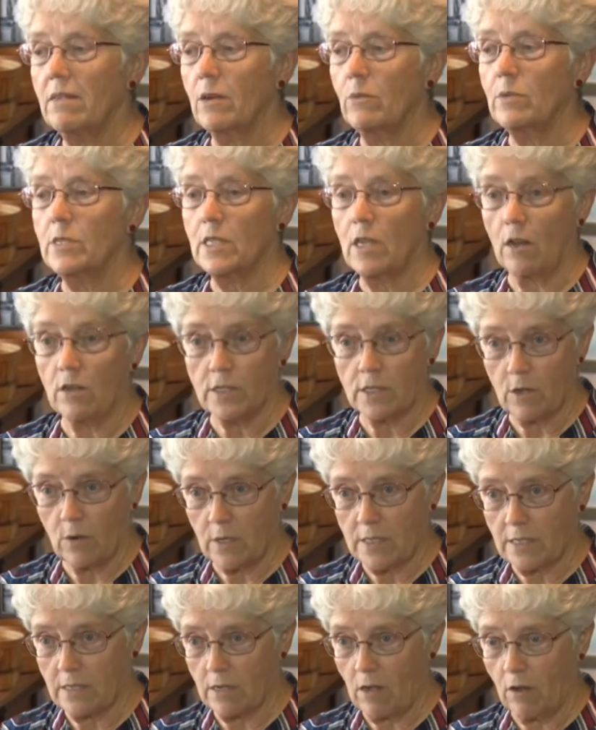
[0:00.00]
There was also
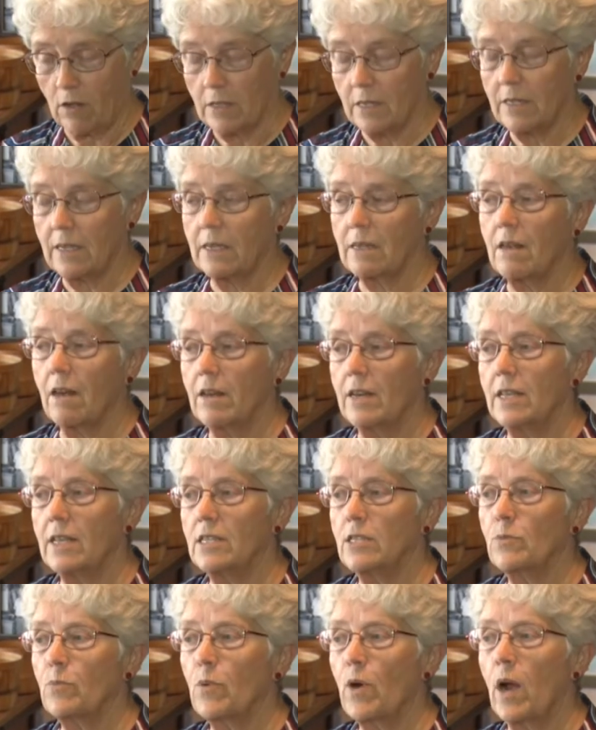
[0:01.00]
a salt lick on
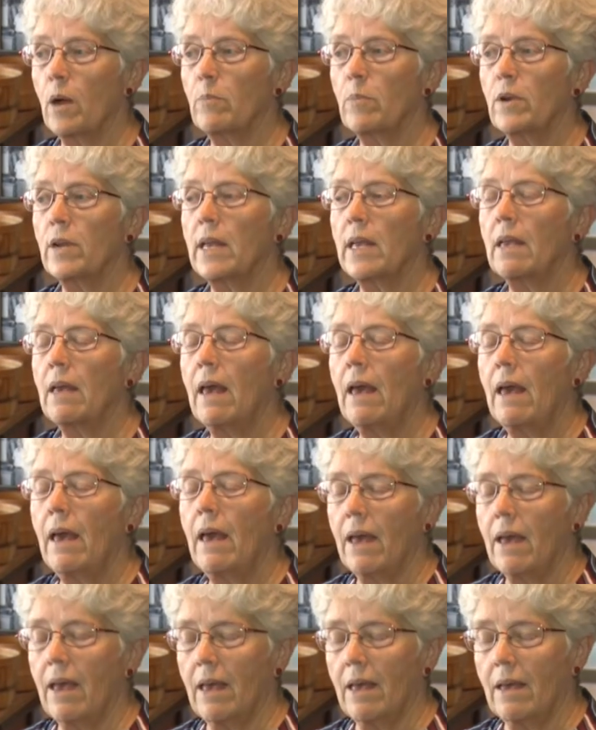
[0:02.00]
his property,
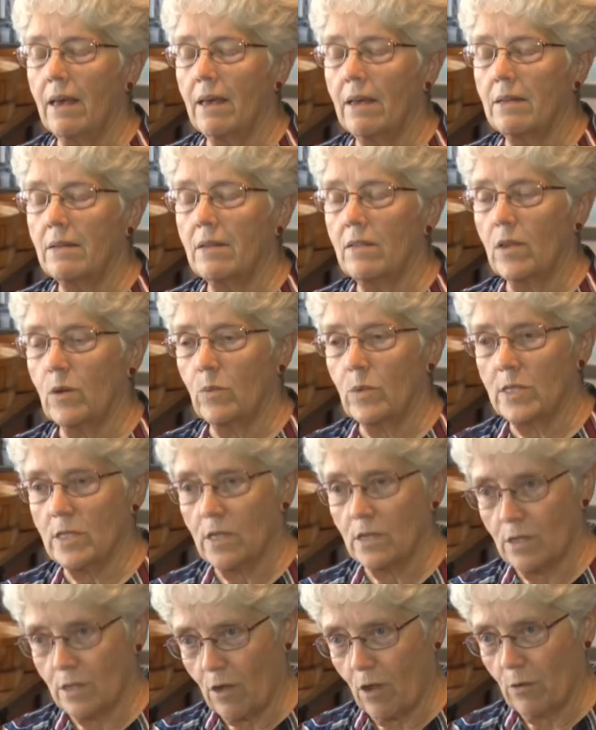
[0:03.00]
and there
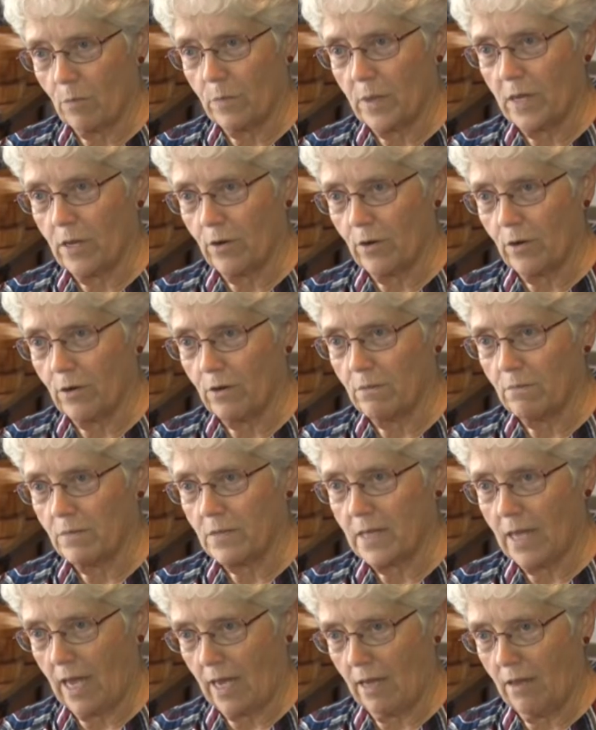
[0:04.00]
was a saltpeter
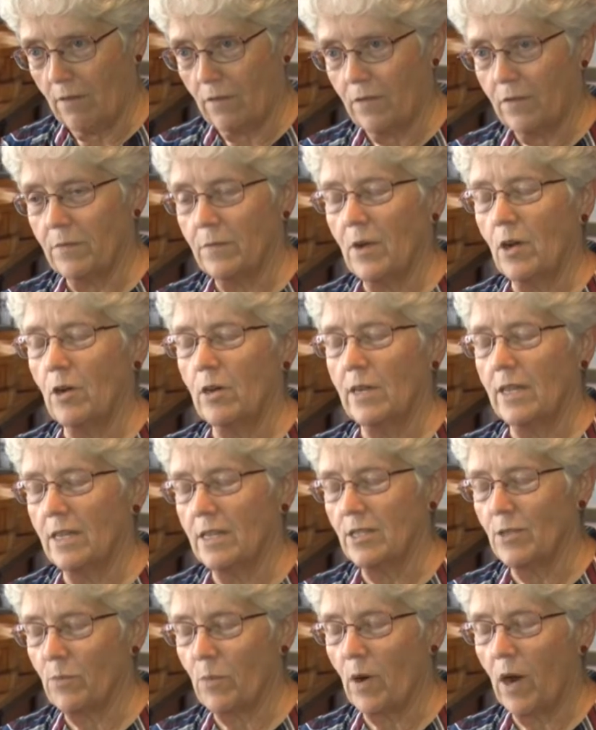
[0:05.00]
cave on
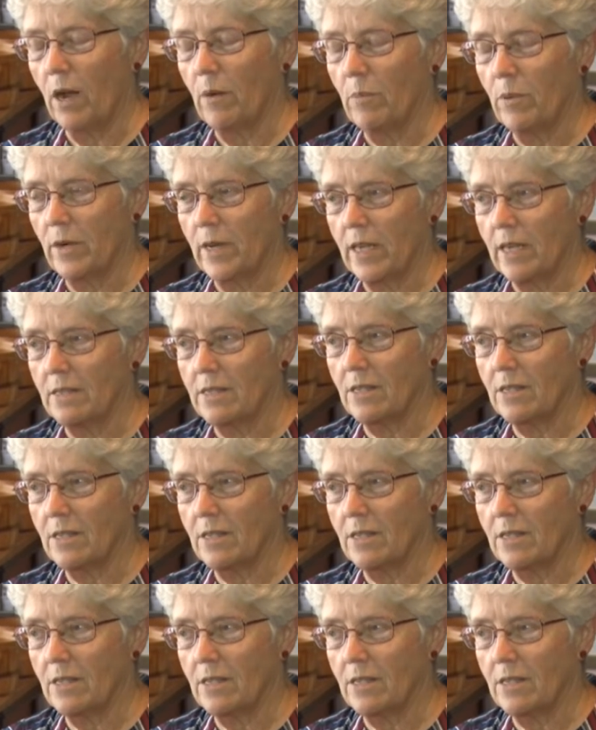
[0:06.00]
his property.